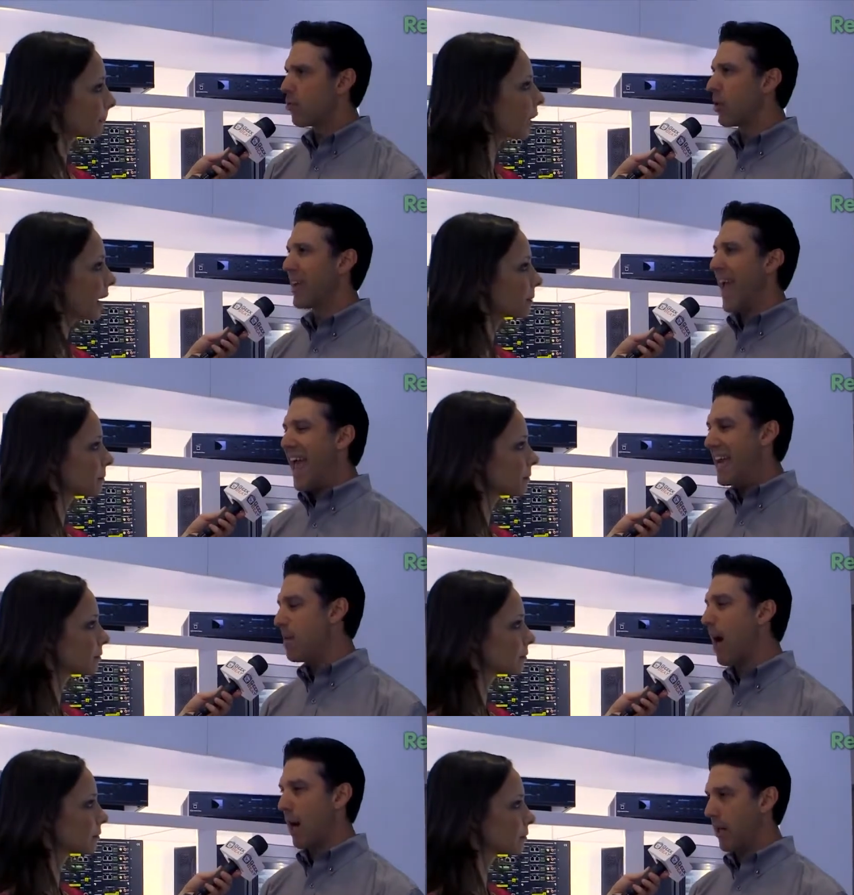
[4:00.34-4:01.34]
Speaker 1: so really
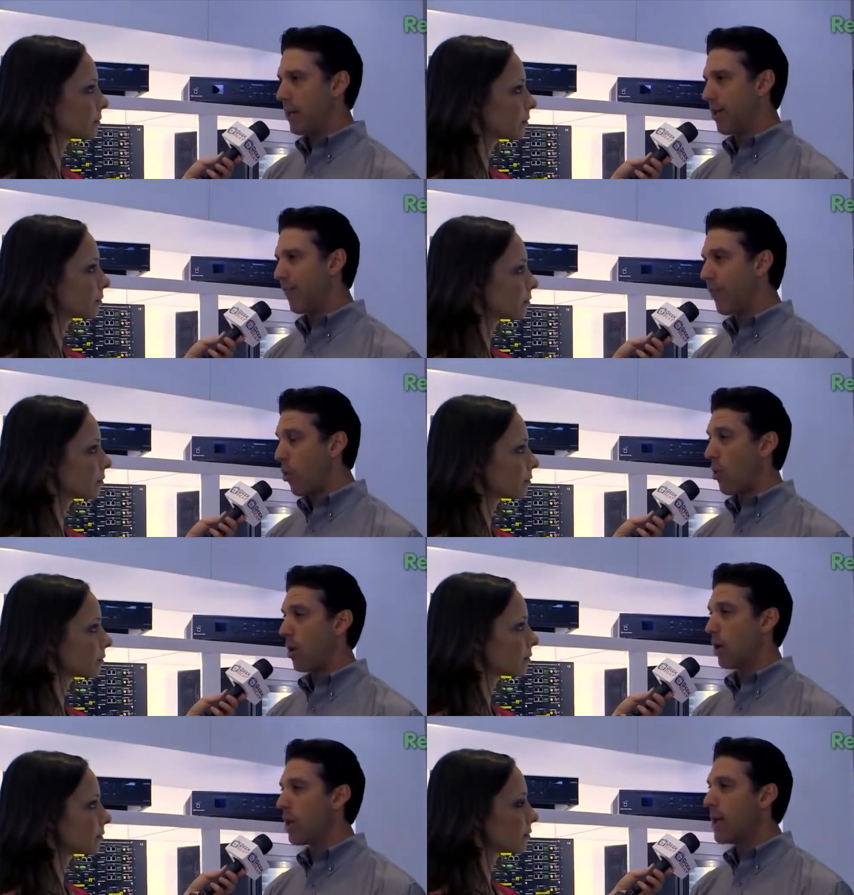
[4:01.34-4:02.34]
anybody can
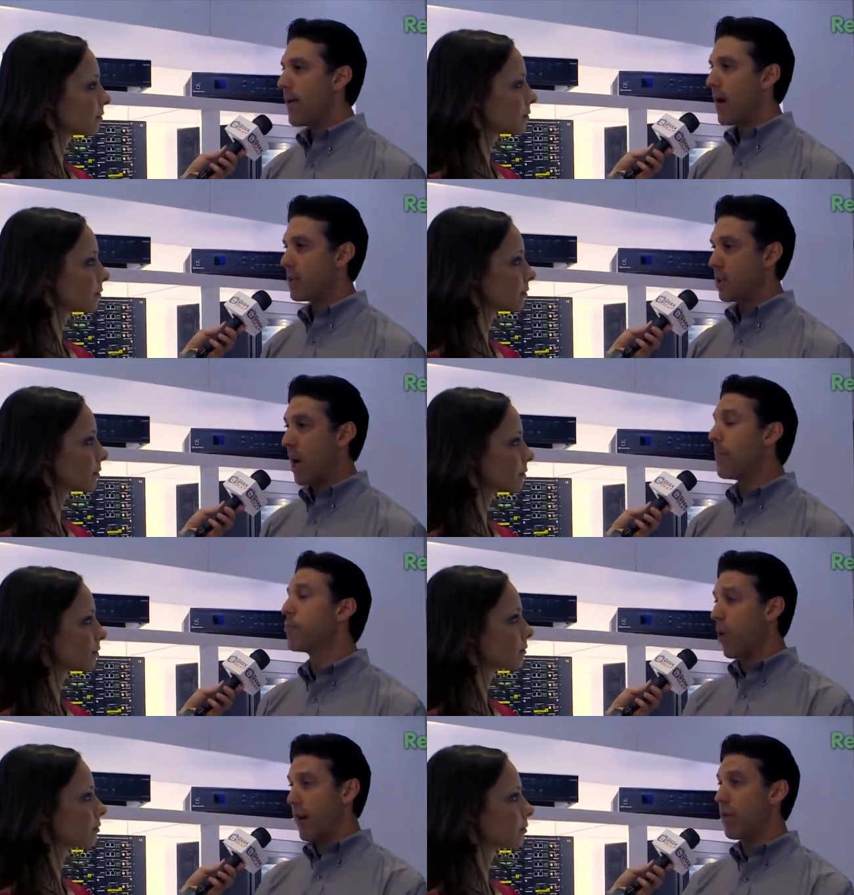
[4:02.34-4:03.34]
afford uh, to
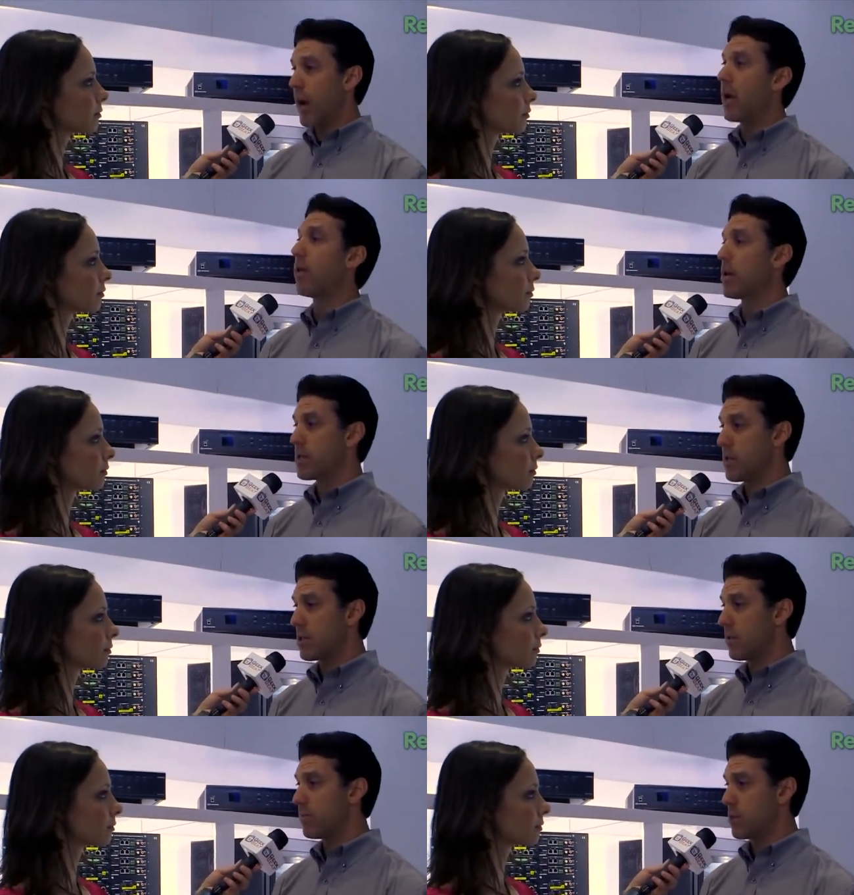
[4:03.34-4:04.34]
upgrade their analog
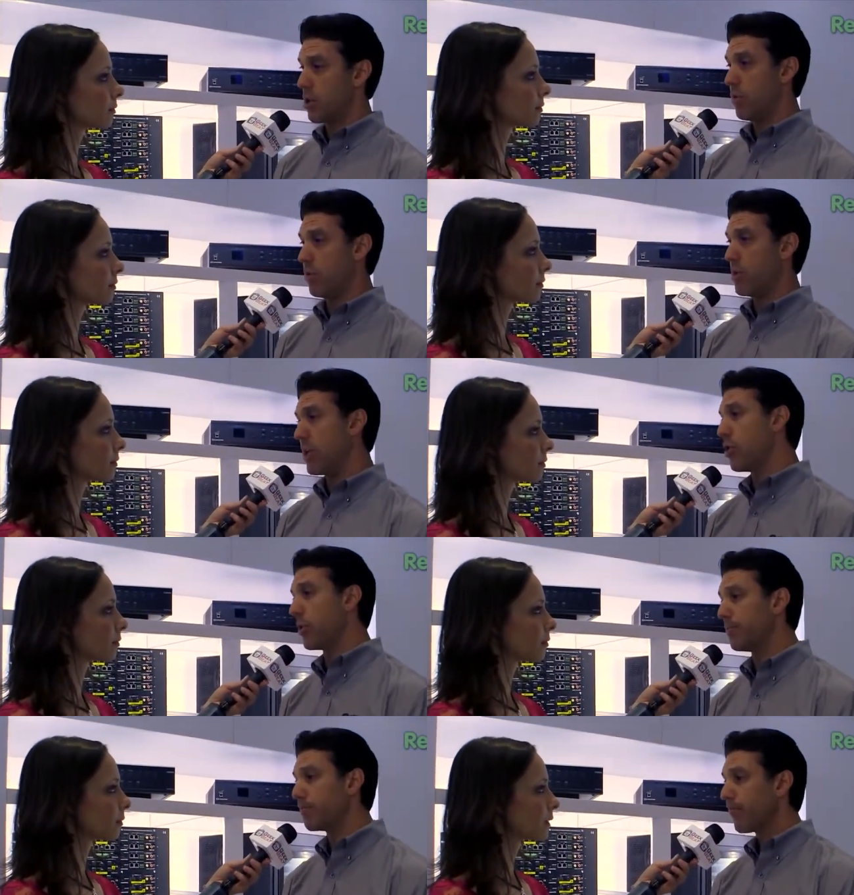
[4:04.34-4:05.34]
system to
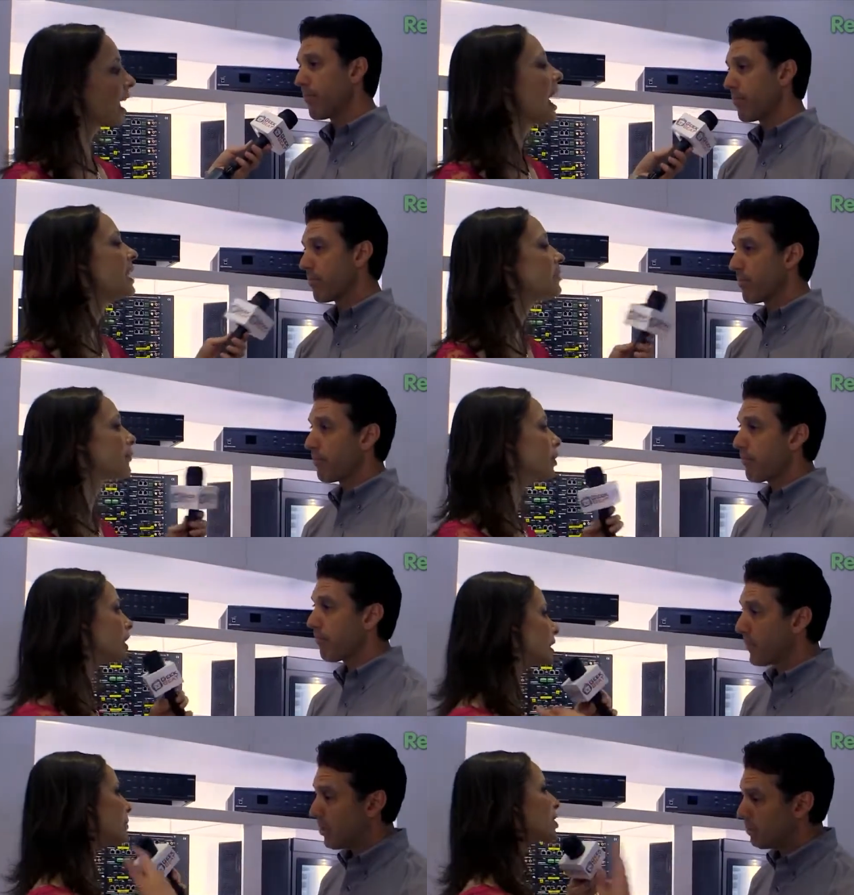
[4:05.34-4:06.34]
digital.
Speaker 2: And for
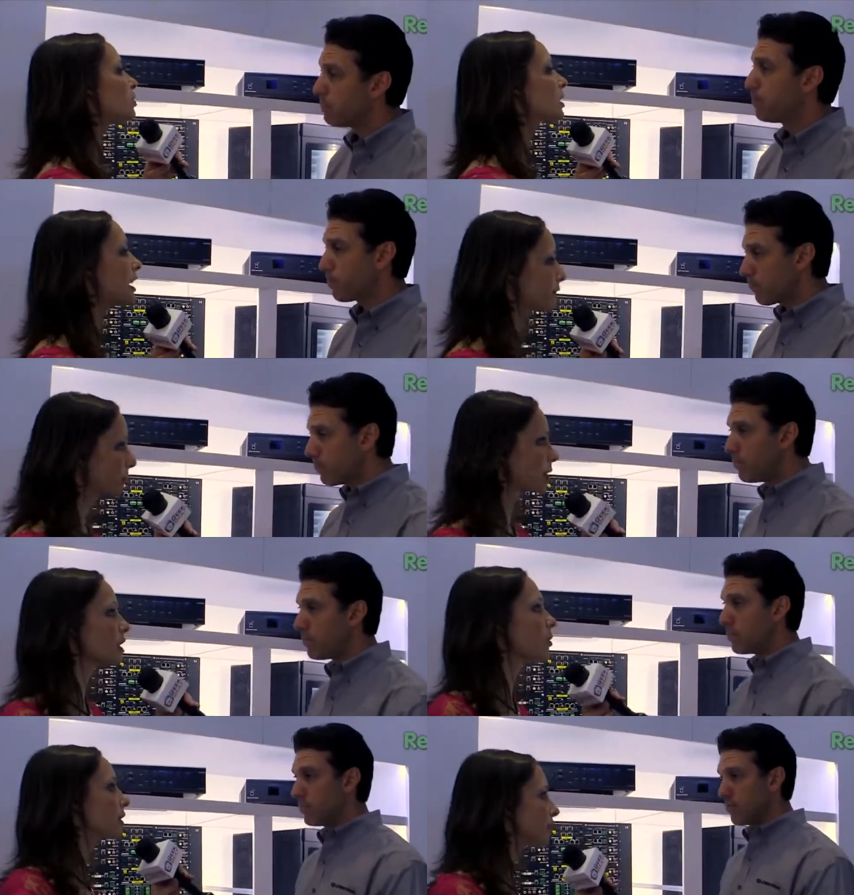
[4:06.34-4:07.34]
anybody who's not
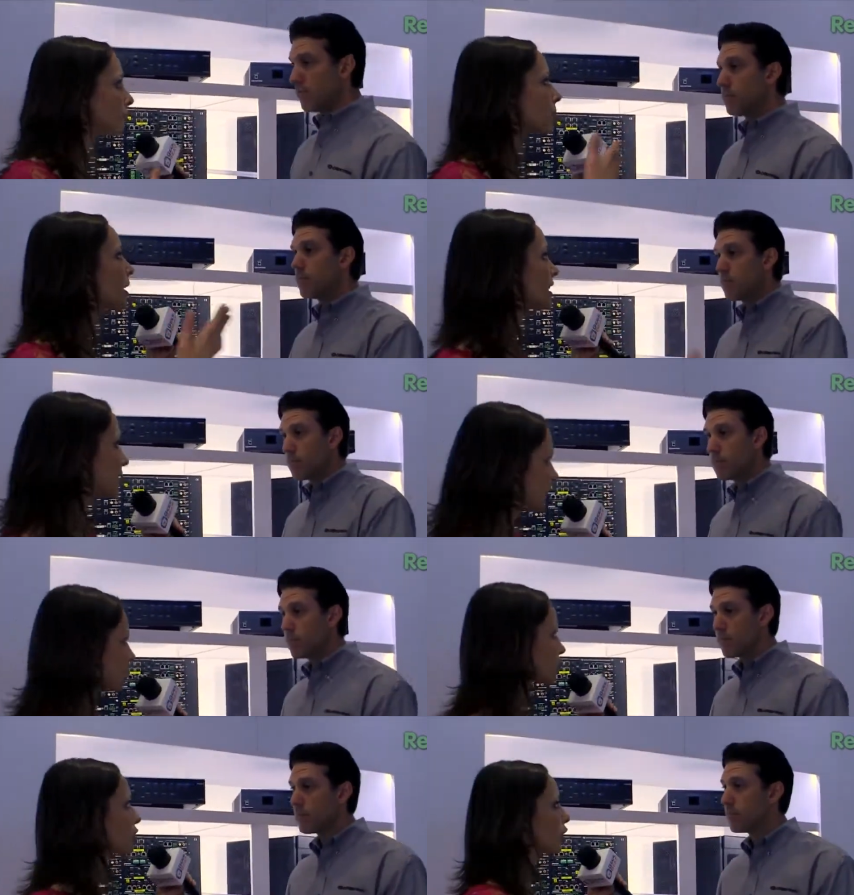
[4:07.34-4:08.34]
familiar with the four by
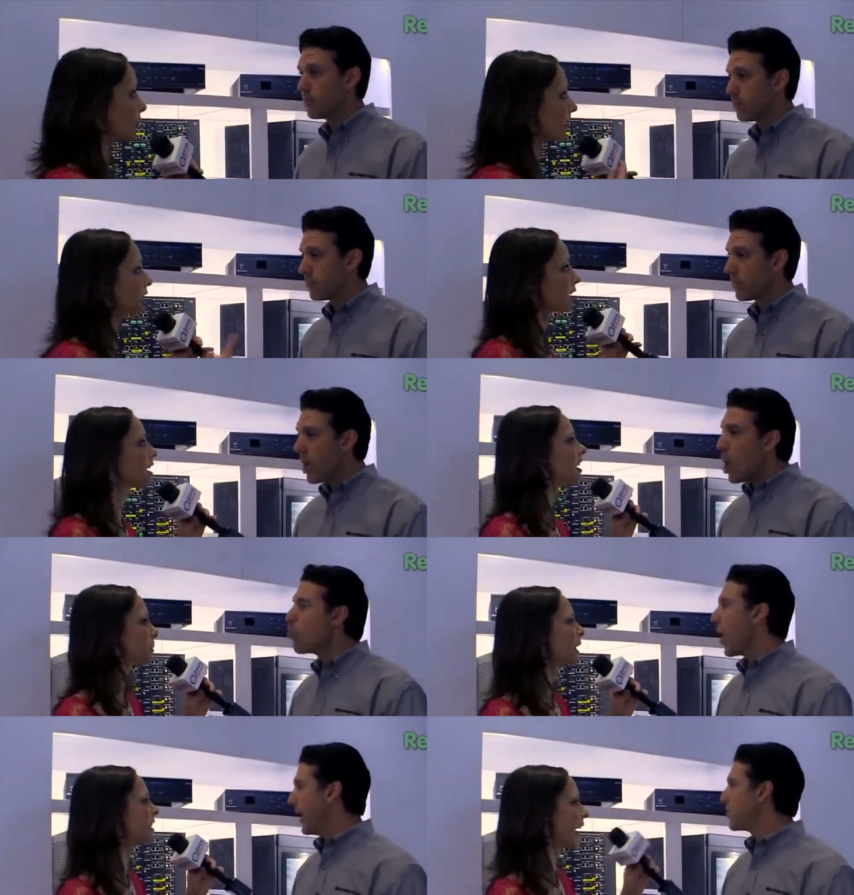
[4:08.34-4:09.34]
six term, can
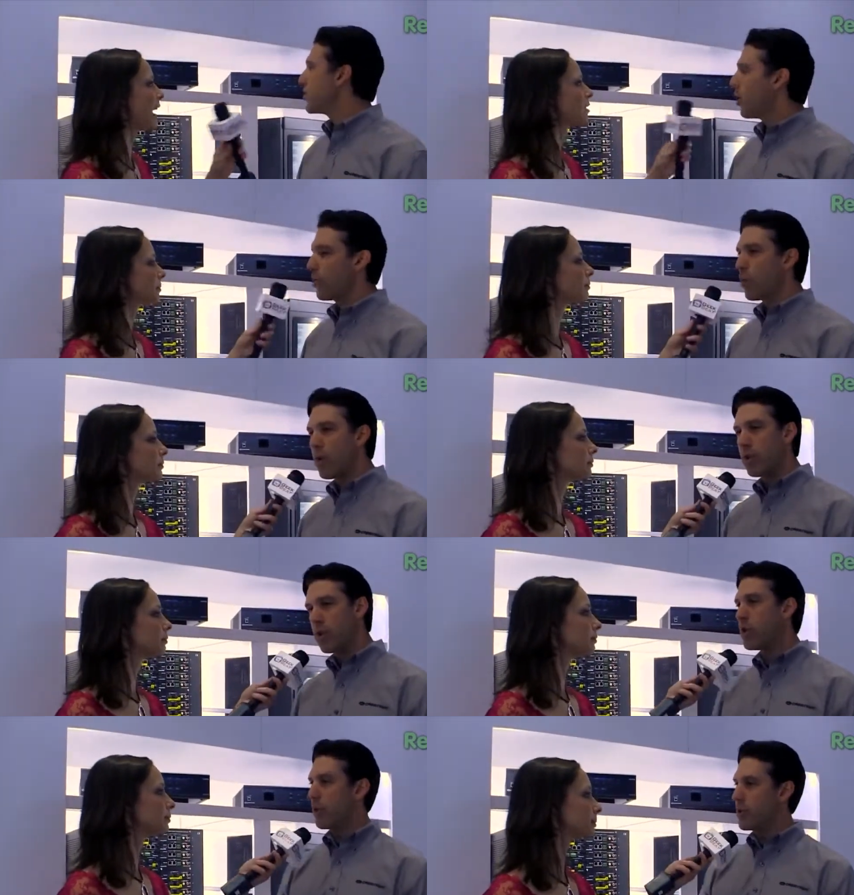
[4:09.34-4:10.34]
explain
Speaker 1: that? So what you
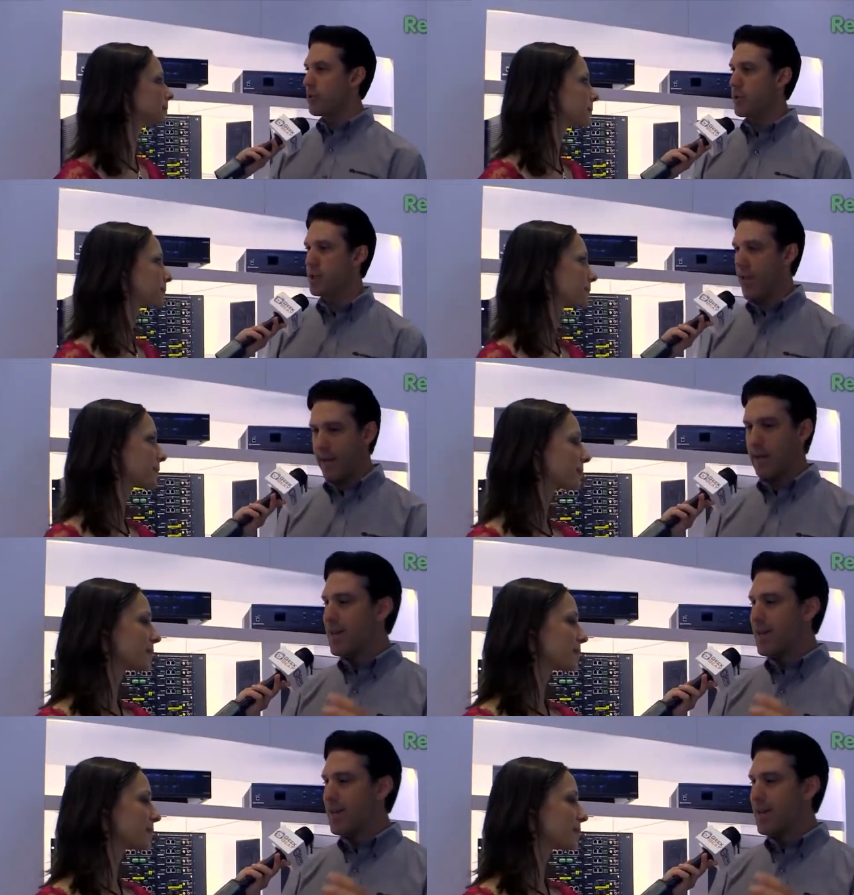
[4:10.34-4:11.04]
can do is you can take